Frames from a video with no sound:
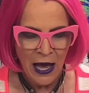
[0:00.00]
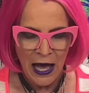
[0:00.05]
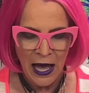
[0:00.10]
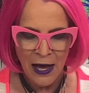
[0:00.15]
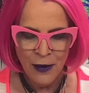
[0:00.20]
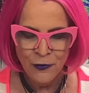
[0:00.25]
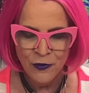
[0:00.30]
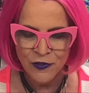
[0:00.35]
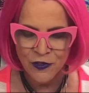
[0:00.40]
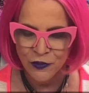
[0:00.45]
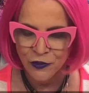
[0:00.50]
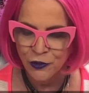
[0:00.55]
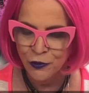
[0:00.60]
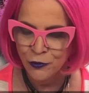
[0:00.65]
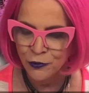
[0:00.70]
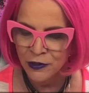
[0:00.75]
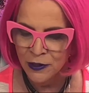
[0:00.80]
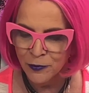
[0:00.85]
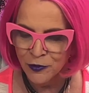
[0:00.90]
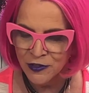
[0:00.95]
I was a
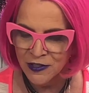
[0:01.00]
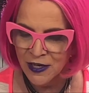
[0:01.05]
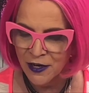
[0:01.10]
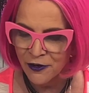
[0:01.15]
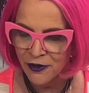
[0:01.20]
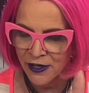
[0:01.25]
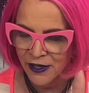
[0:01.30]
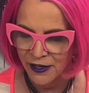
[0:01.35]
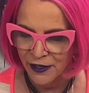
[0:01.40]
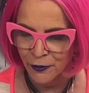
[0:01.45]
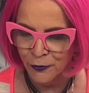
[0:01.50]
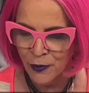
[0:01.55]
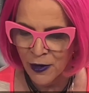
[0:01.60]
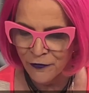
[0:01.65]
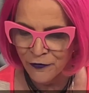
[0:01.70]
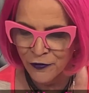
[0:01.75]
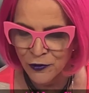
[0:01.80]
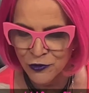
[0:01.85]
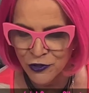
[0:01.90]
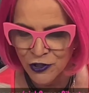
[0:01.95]
new libertarian, a
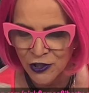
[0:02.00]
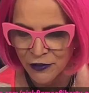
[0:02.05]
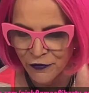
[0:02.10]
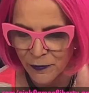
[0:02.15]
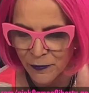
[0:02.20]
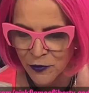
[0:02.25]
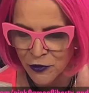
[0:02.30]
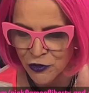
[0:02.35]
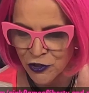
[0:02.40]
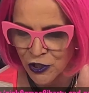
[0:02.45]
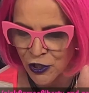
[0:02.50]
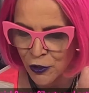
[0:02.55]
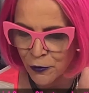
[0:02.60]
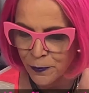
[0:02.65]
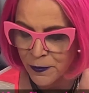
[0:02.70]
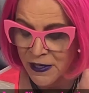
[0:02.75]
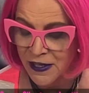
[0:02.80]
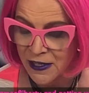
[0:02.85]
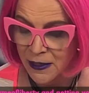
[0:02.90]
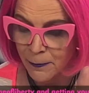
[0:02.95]
refugee from the
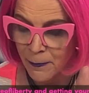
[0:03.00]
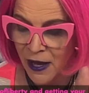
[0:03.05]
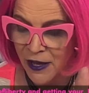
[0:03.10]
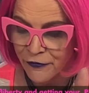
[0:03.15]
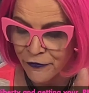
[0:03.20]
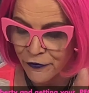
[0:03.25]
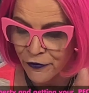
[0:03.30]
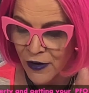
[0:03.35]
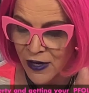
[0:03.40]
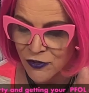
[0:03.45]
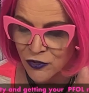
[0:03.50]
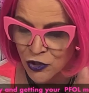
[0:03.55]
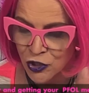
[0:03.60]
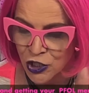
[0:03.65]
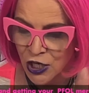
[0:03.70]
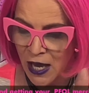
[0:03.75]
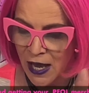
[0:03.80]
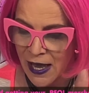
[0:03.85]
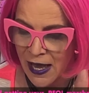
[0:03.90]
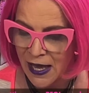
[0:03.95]
GOP. My friend
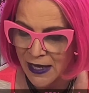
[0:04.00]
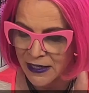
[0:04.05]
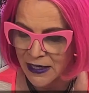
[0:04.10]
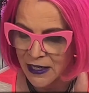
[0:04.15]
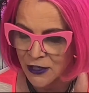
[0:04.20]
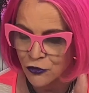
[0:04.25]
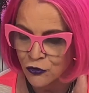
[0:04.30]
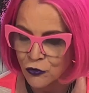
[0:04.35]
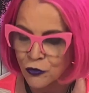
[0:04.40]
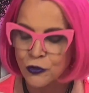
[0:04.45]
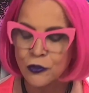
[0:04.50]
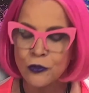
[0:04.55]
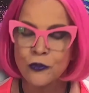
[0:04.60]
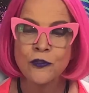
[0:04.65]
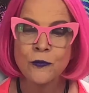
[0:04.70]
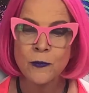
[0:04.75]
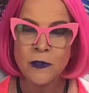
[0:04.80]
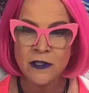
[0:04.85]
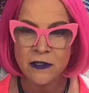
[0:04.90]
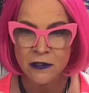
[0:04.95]
Chet had
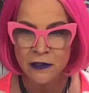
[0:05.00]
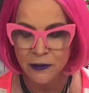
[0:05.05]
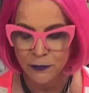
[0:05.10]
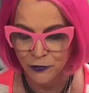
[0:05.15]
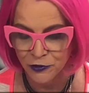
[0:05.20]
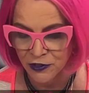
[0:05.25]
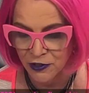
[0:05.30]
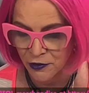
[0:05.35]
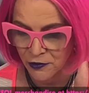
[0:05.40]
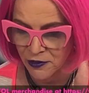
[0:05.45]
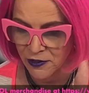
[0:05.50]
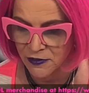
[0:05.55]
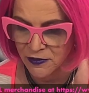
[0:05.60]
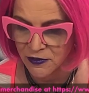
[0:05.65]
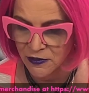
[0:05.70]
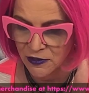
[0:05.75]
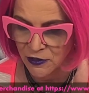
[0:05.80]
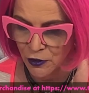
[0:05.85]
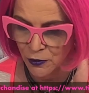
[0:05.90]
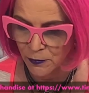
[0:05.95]
introduced me to
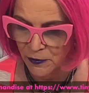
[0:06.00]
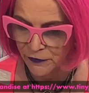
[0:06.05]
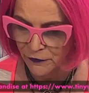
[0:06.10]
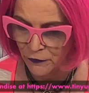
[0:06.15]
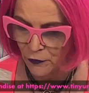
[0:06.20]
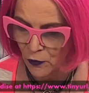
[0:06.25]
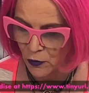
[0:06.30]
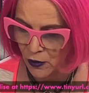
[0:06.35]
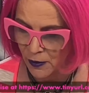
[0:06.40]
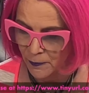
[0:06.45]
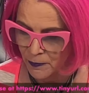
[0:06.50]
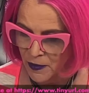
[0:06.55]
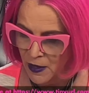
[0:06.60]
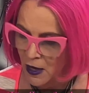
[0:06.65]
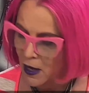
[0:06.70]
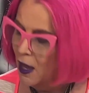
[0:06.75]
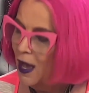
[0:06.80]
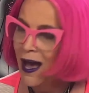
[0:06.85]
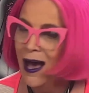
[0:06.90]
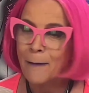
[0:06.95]
libertarians a year before,
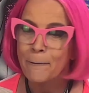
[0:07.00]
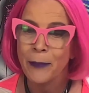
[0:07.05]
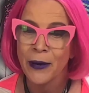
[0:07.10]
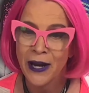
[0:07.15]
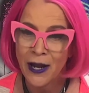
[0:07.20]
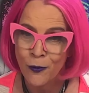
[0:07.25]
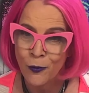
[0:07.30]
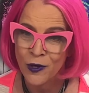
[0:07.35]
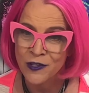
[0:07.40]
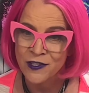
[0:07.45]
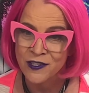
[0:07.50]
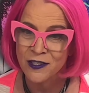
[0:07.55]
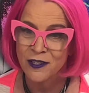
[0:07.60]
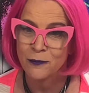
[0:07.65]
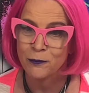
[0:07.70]
but I wasn't